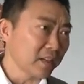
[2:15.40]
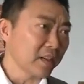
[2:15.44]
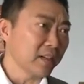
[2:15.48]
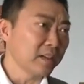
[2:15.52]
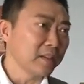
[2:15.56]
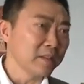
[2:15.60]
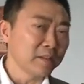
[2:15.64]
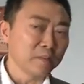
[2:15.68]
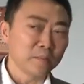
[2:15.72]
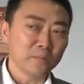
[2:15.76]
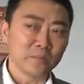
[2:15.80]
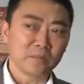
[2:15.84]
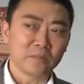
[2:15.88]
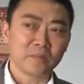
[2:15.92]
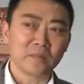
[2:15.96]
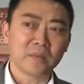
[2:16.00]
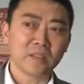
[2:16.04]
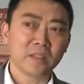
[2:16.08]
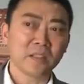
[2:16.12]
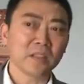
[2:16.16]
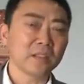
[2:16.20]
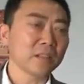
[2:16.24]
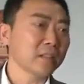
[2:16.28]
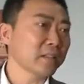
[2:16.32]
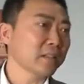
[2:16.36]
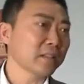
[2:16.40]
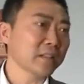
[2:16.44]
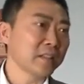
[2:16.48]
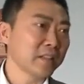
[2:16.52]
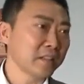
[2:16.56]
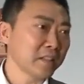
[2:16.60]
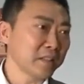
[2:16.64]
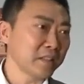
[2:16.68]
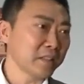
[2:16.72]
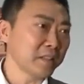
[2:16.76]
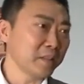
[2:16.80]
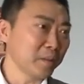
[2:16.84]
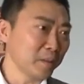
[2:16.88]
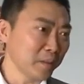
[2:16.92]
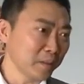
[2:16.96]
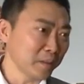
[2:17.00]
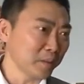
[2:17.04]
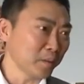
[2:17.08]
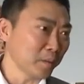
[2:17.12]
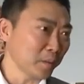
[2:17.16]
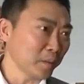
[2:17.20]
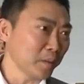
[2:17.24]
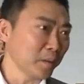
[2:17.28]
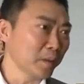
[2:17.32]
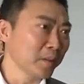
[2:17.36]
This will ensure a healthier work
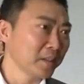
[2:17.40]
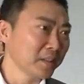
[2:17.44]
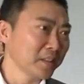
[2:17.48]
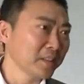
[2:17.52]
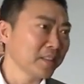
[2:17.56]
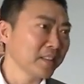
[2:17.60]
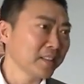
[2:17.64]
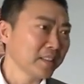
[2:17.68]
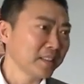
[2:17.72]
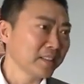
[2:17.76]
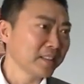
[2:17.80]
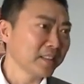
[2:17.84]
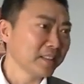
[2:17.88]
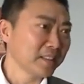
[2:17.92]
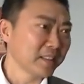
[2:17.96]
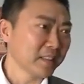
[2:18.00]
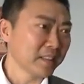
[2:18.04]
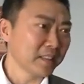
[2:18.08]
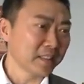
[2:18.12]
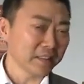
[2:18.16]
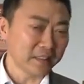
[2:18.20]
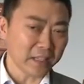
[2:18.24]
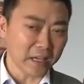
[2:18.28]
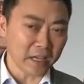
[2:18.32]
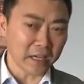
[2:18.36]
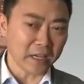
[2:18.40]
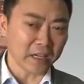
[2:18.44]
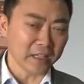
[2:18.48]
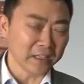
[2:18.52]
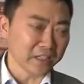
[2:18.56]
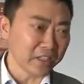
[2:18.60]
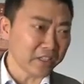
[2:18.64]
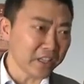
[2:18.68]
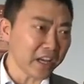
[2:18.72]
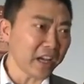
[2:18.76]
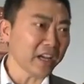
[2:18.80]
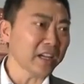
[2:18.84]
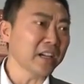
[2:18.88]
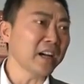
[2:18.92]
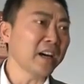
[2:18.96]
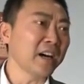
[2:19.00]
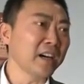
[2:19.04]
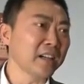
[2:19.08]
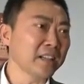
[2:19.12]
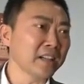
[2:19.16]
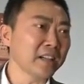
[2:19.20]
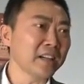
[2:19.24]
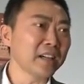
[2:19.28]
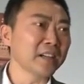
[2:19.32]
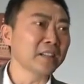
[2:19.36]
environment for construction workers
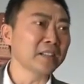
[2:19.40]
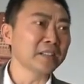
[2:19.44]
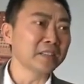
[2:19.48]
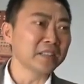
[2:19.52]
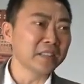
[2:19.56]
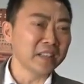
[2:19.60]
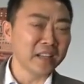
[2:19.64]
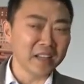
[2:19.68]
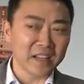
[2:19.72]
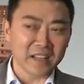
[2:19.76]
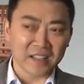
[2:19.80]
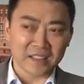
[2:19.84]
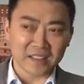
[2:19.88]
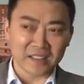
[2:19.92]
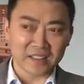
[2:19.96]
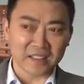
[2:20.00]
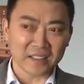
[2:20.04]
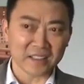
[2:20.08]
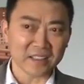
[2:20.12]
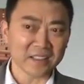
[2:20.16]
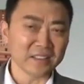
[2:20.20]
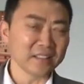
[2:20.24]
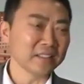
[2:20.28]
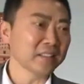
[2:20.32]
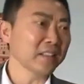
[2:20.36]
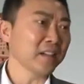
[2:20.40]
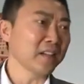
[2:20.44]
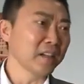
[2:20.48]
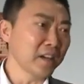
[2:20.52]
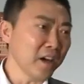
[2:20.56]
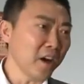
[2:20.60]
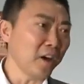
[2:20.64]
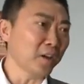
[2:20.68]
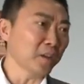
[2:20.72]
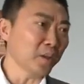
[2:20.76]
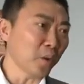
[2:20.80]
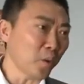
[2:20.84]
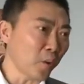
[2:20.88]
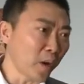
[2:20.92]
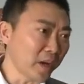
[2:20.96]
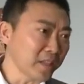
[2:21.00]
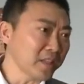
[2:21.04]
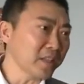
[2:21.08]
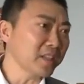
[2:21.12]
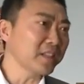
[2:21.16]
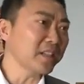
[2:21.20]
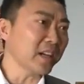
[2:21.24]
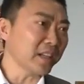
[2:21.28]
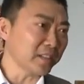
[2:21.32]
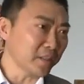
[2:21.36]
as well as reduce construction
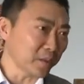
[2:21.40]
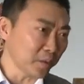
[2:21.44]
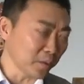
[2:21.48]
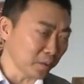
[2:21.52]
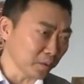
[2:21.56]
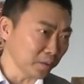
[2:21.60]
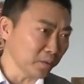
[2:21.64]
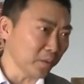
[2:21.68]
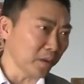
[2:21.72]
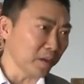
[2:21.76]
costs.